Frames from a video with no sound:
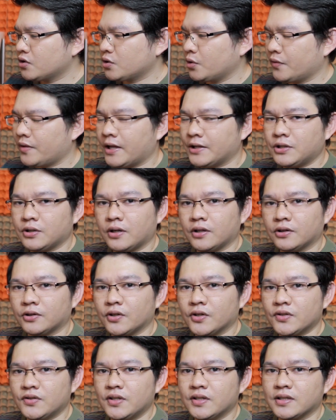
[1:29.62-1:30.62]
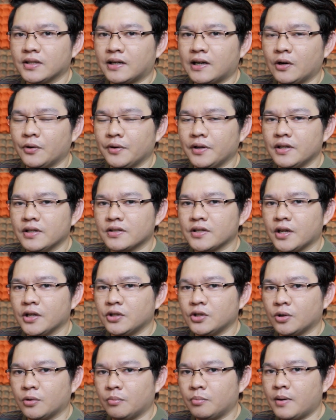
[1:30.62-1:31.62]
so that you can toss this around
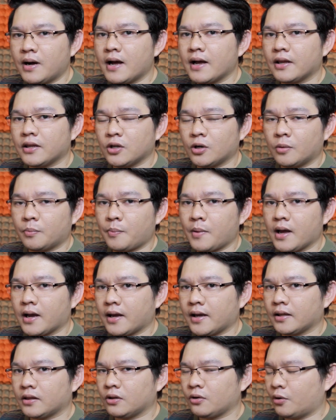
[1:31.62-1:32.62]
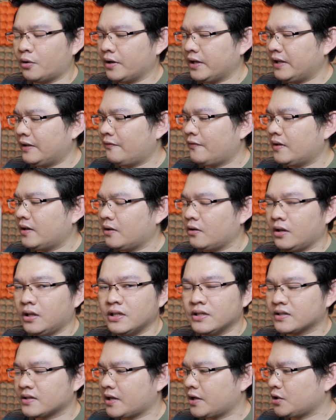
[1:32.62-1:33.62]
inside your bag, your pocket, or even
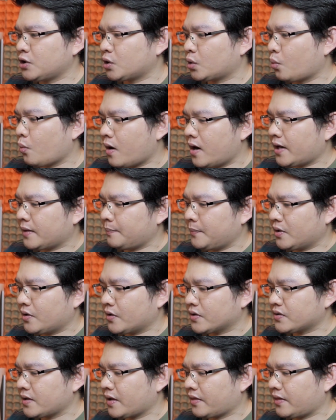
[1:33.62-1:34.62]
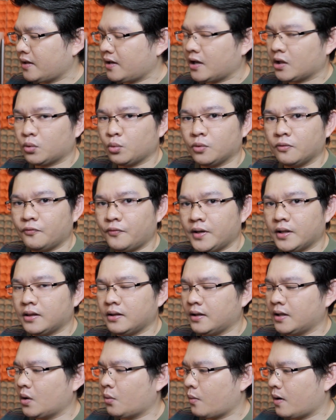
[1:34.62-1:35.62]
inside your wallet, because I think it would fit
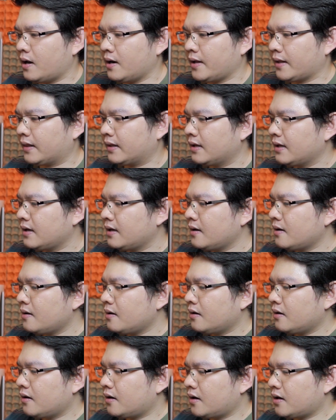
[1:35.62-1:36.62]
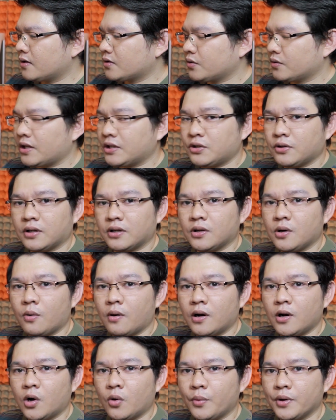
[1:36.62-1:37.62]
in a wallet. So that you can
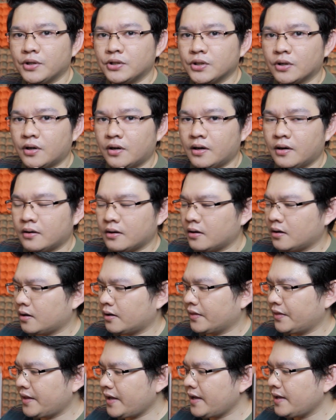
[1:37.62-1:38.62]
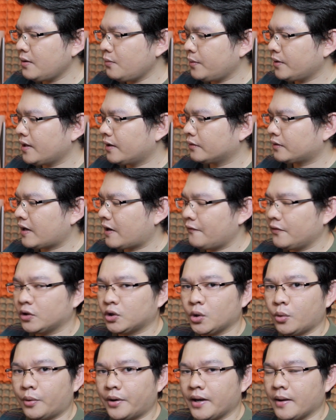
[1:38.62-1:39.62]
go along with your day without having
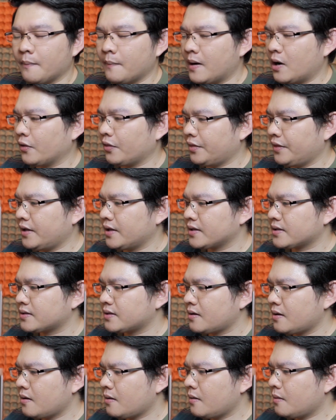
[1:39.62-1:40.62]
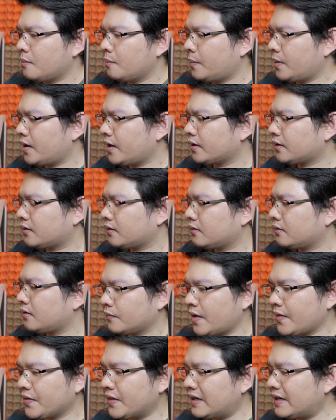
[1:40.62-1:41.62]
to worry about this. But
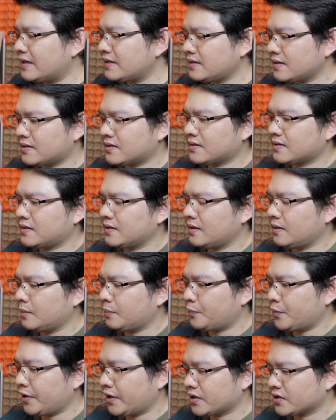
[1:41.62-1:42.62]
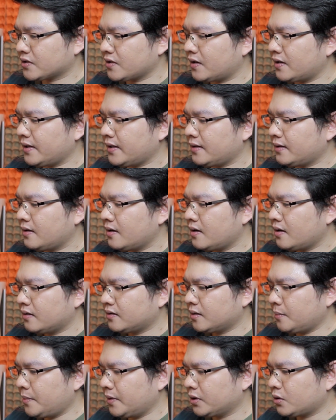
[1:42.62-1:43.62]
nonetheless, it's still pretty solid.
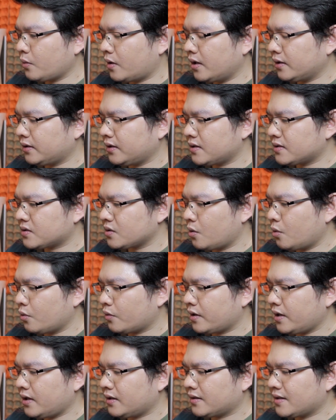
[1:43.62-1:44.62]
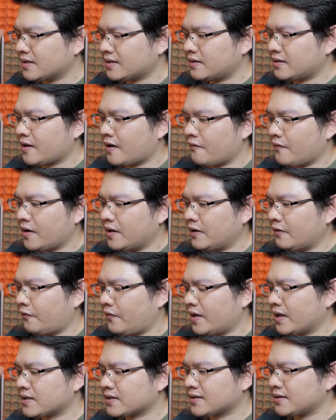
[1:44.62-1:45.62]
The build quality is okay. It doesn't have any
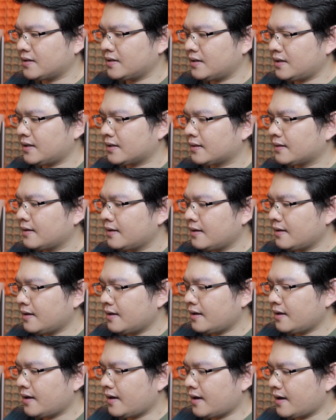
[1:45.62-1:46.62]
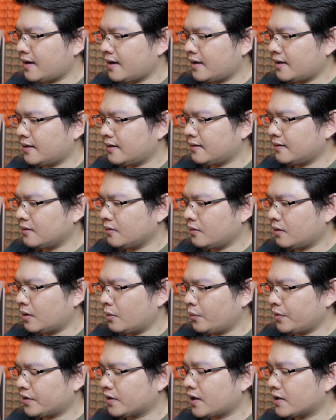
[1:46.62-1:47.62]
flex on it. And
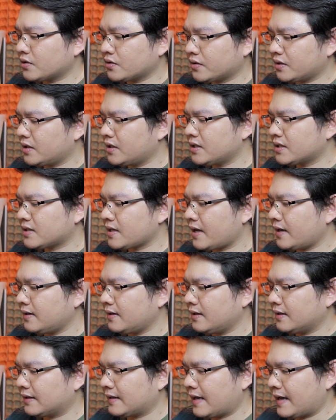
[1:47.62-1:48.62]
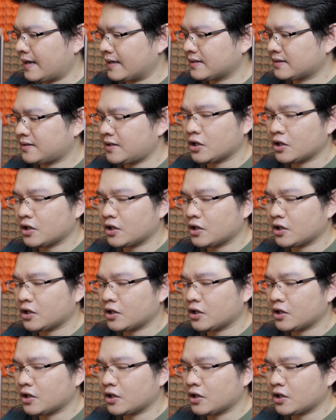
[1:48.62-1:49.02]
with regards to the design, it has